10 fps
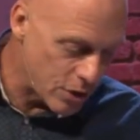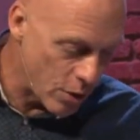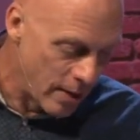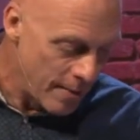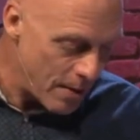
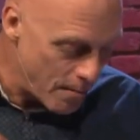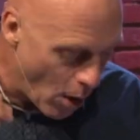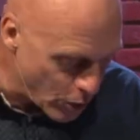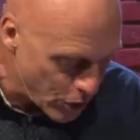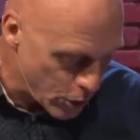so
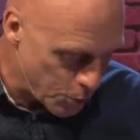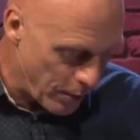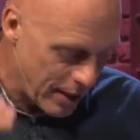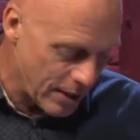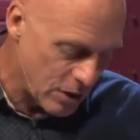emotions
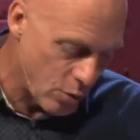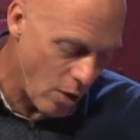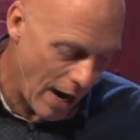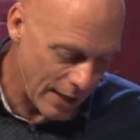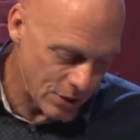begin to
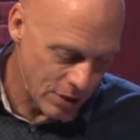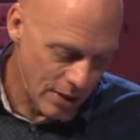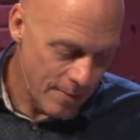rise